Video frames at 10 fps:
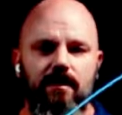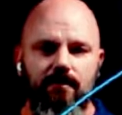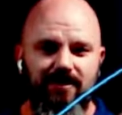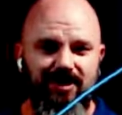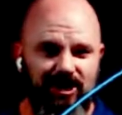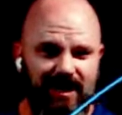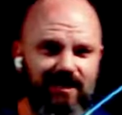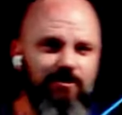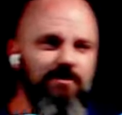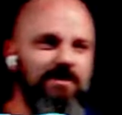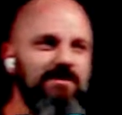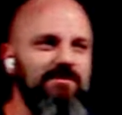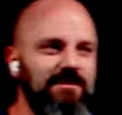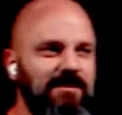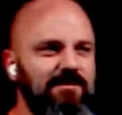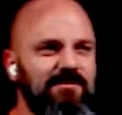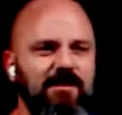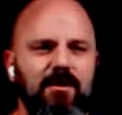But the challenge with this is